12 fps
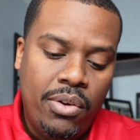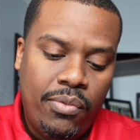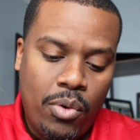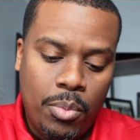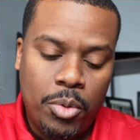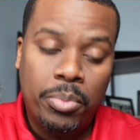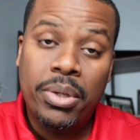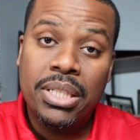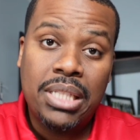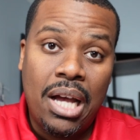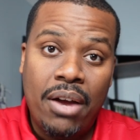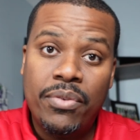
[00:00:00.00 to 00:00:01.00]
Formal
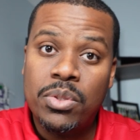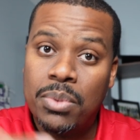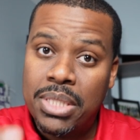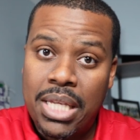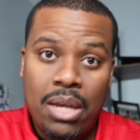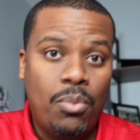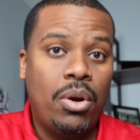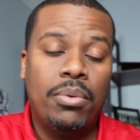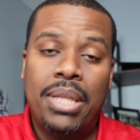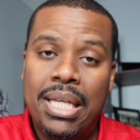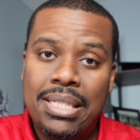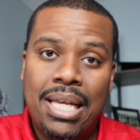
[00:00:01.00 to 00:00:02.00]
press conference, once again, work
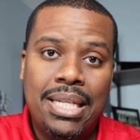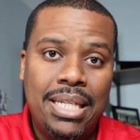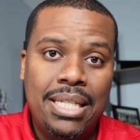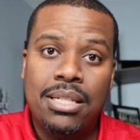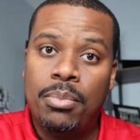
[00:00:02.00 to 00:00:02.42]
with the SIDs.